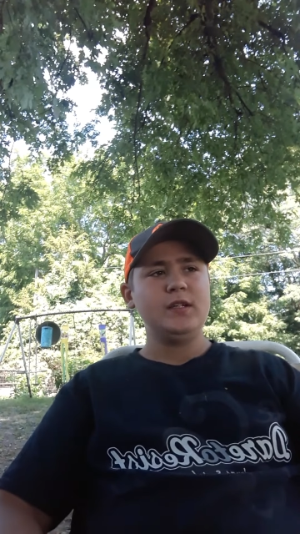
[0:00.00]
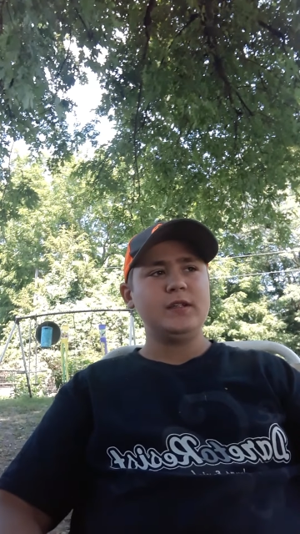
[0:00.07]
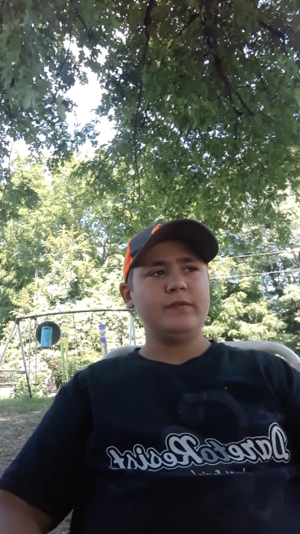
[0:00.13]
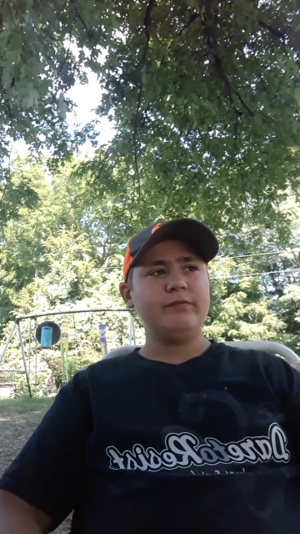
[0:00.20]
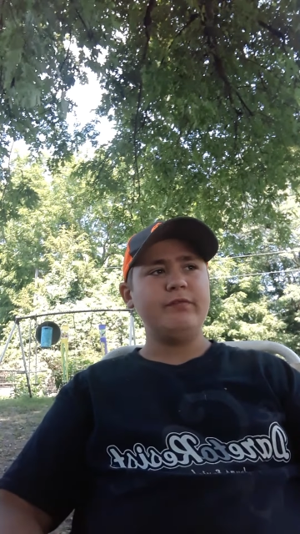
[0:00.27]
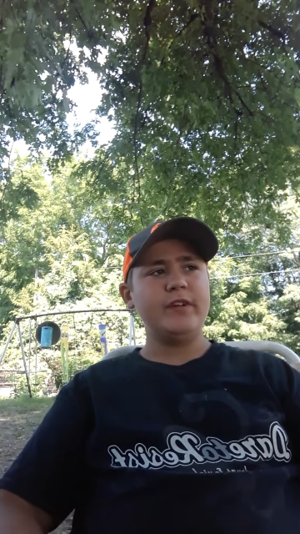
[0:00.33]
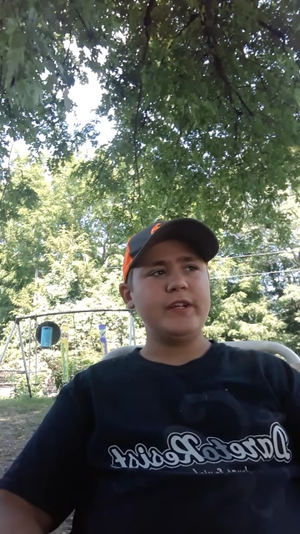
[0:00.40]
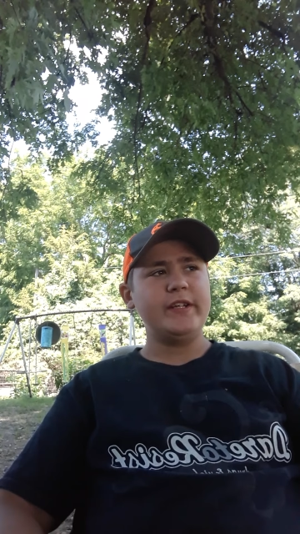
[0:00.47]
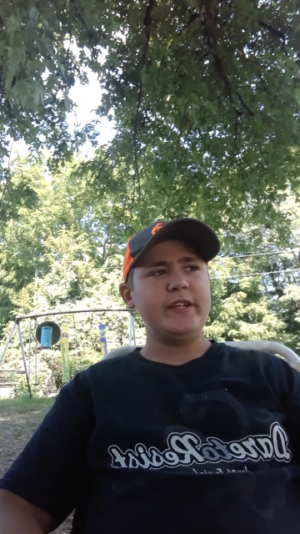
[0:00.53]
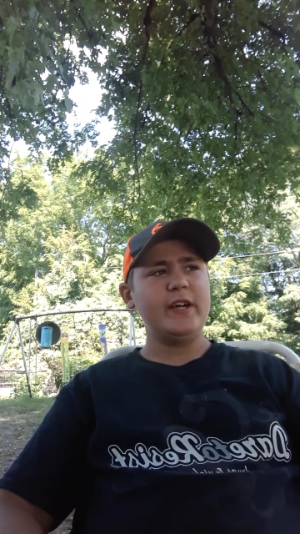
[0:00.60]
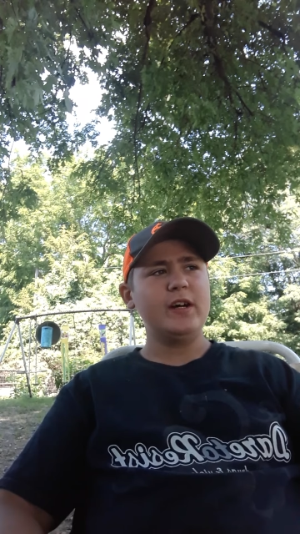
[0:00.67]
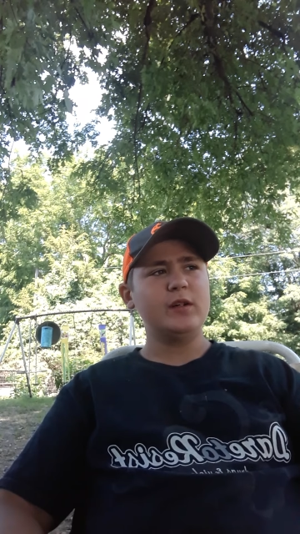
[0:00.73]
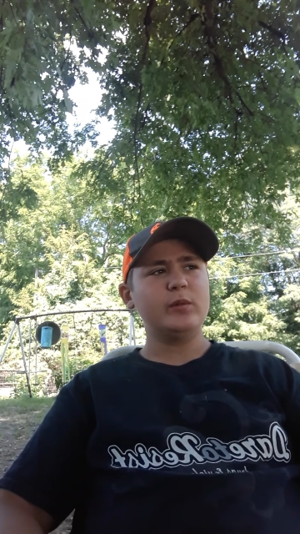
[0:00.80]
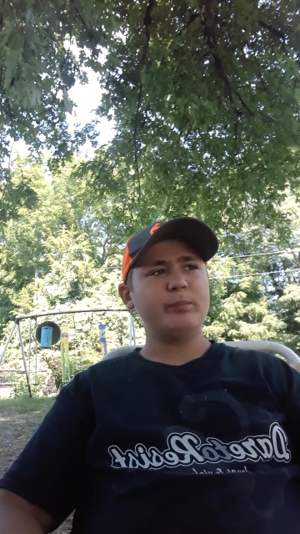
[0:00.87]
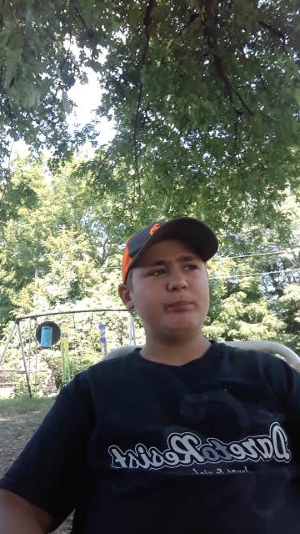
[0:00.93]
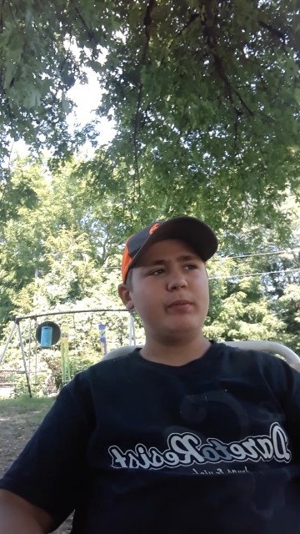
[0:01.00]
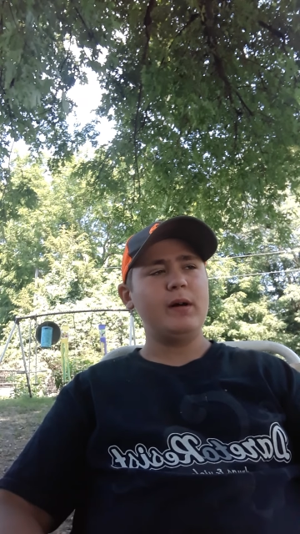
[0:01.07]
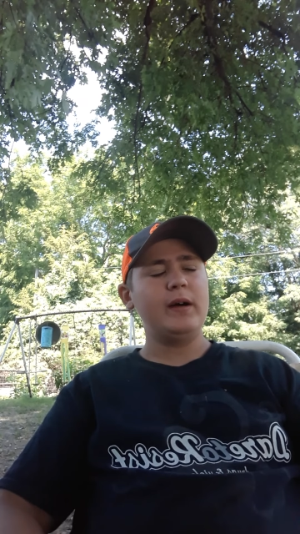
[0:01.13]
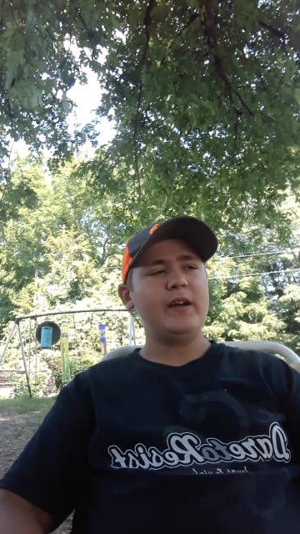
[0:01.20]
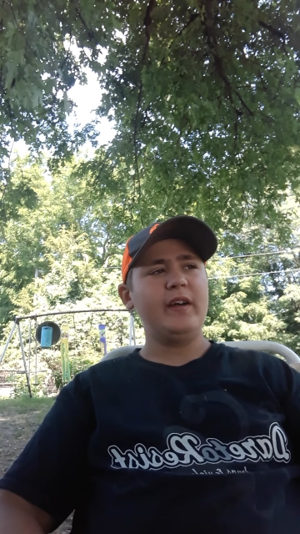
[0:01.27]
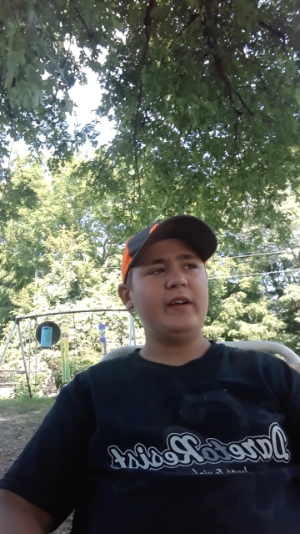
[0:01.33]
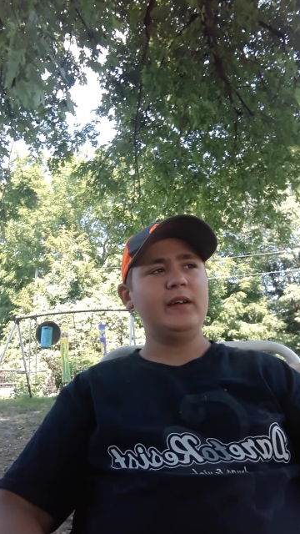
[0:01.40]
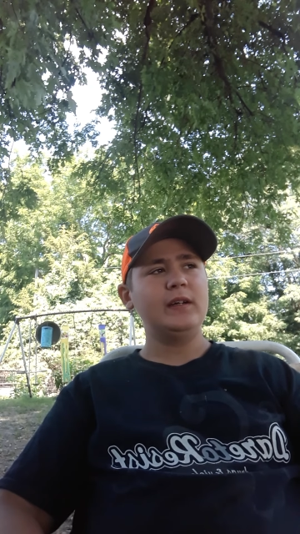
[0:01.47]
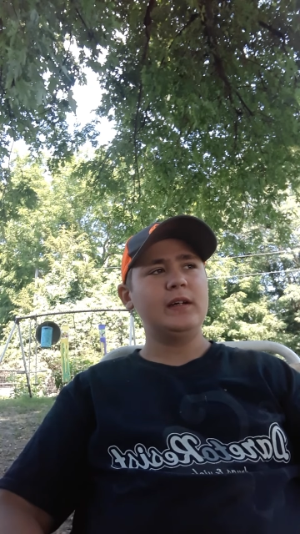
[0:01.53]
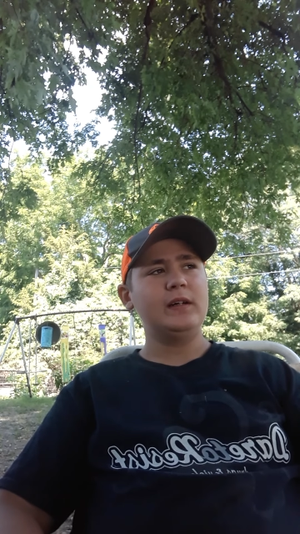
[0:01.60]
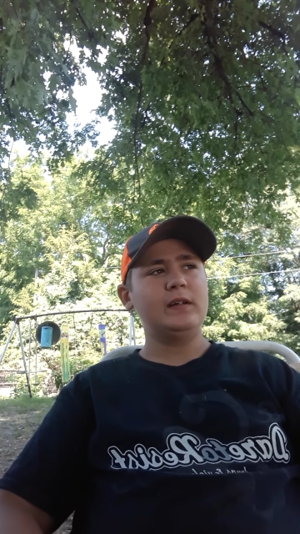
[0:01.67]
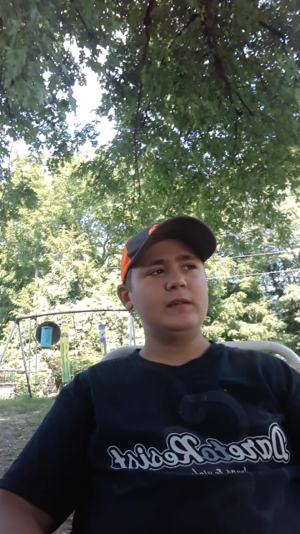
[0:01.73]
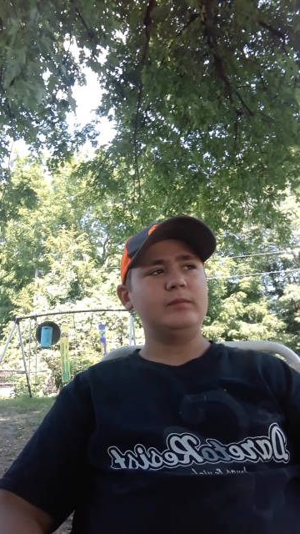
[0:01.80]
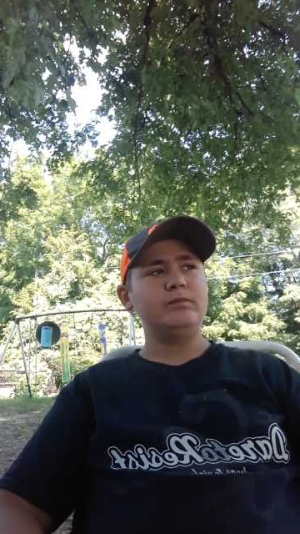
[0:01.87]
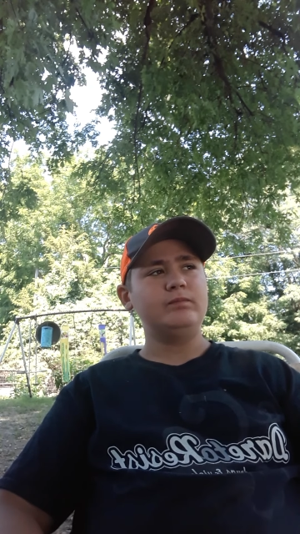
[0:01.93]
video, but,
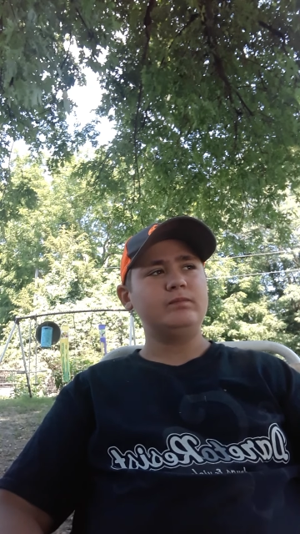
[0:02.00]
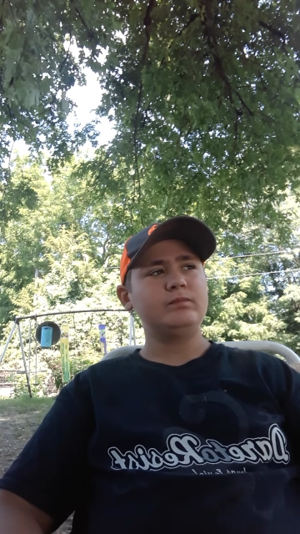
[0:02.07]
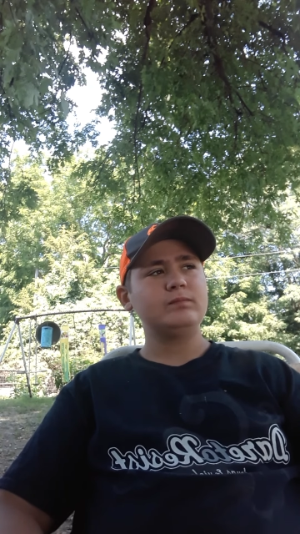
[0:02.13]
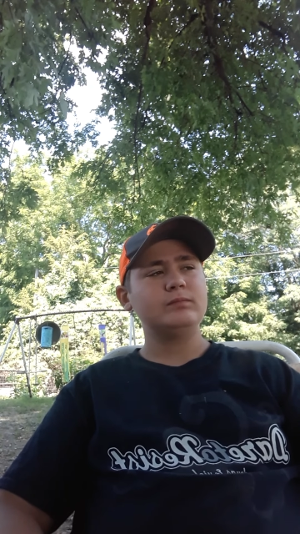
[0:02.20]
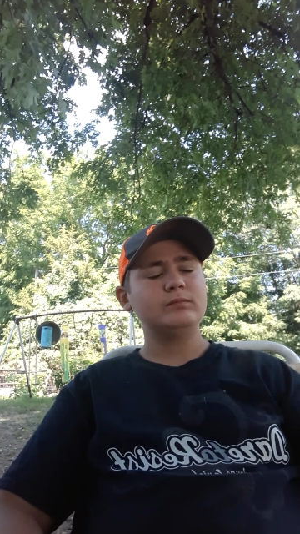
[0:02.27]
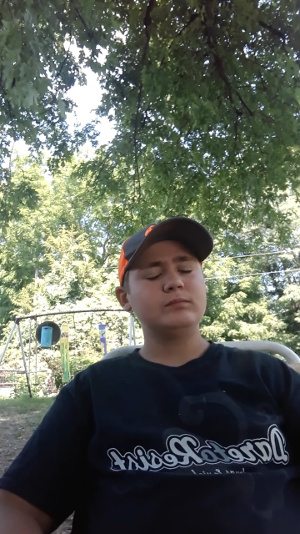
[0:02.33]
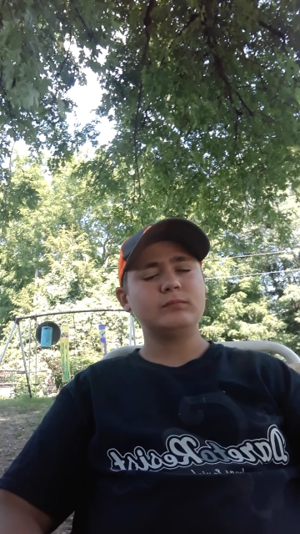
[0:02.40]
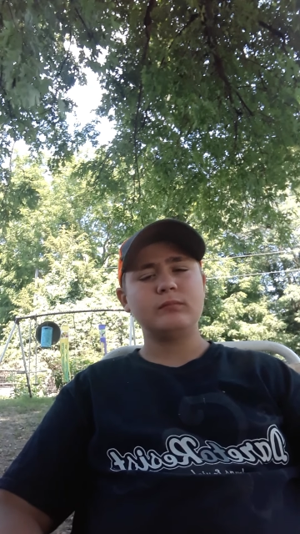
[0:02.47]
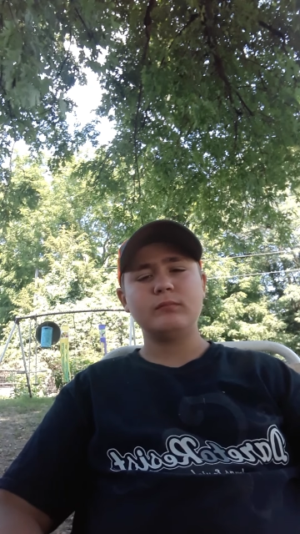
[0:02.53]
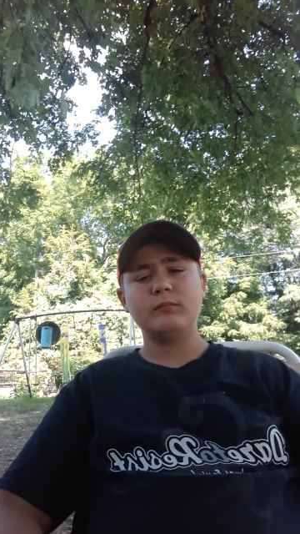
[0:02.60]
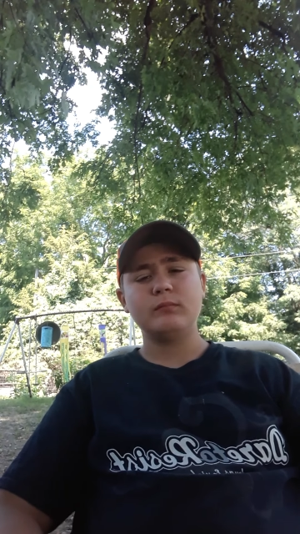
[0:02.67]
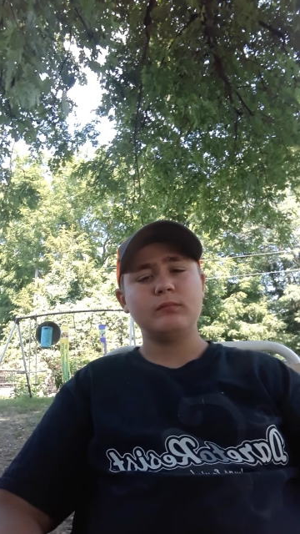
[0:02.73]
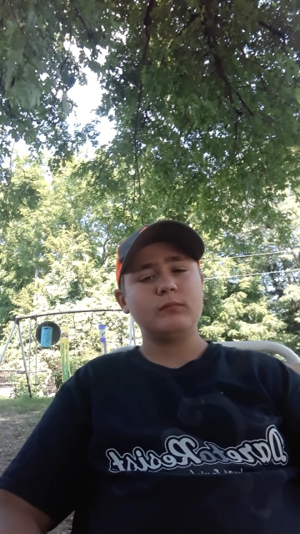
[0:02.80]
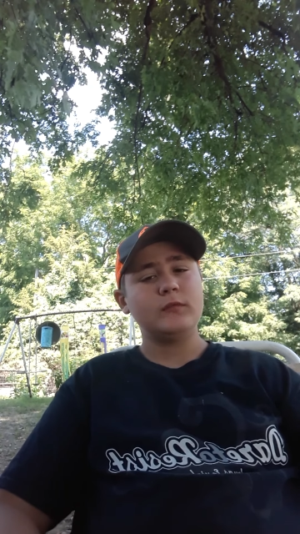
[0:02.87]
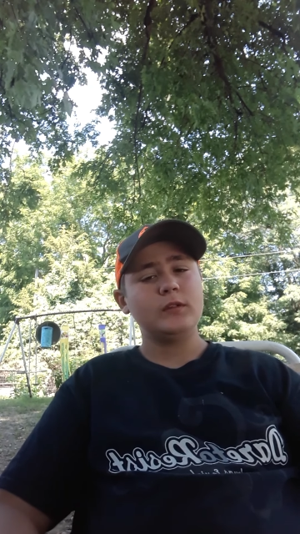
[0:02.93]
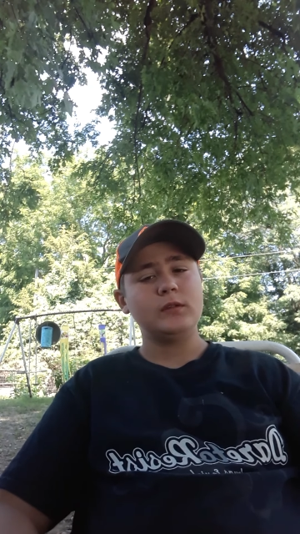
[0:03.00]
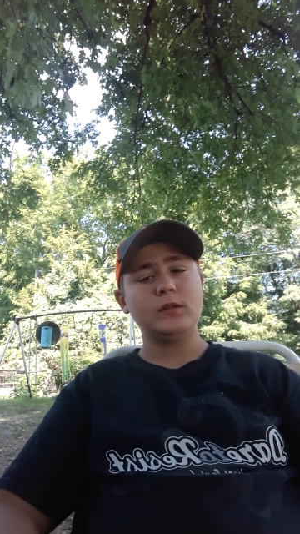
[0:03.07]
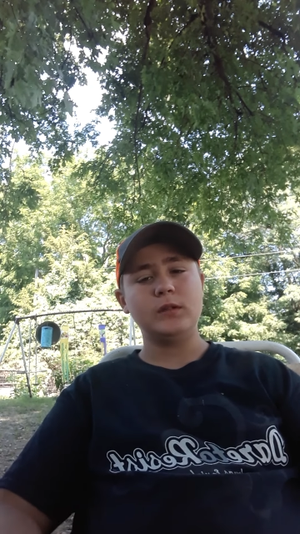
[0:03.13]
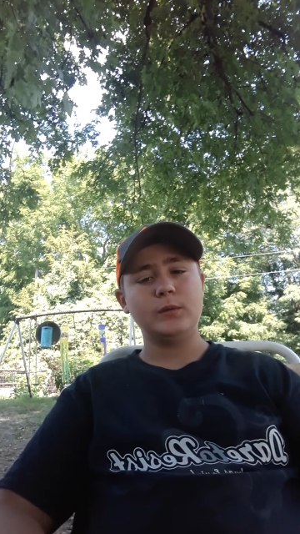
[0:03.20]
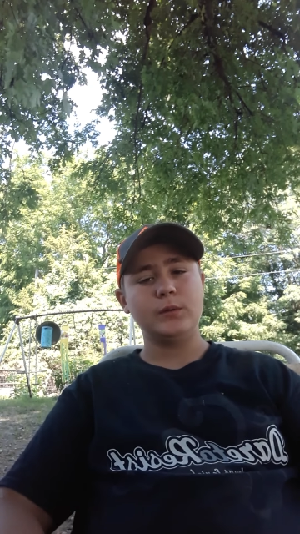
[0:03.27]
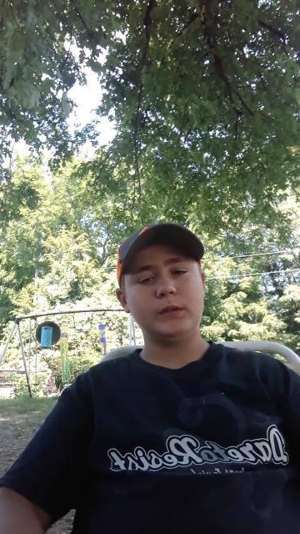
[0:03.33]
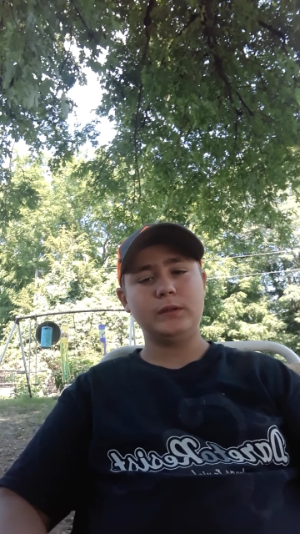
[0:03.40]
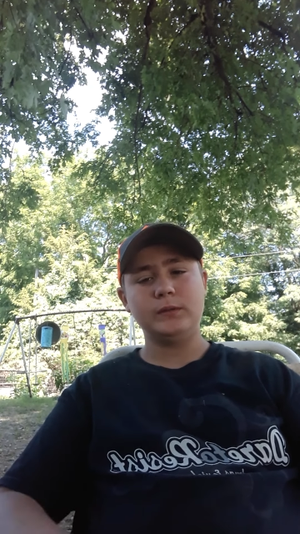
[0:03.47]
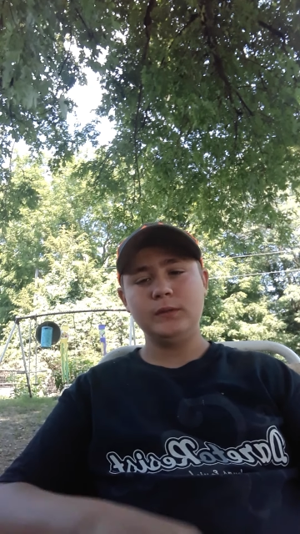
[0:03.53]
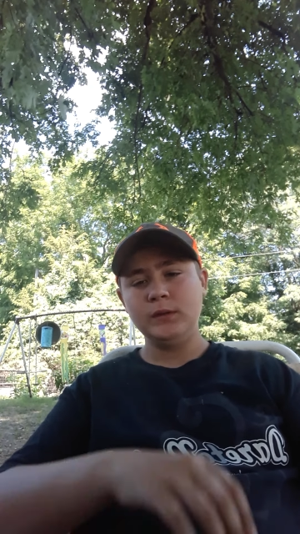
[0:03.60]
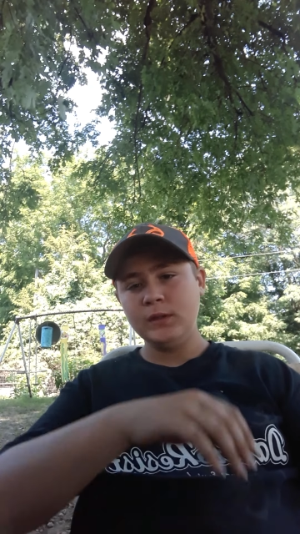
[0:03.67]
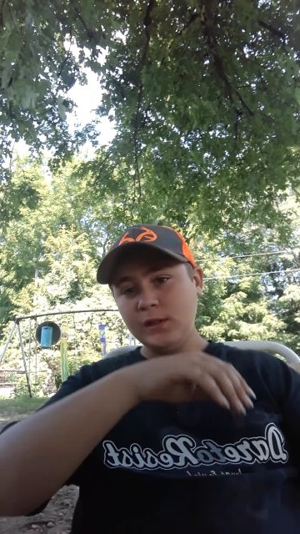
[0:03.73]
um, well.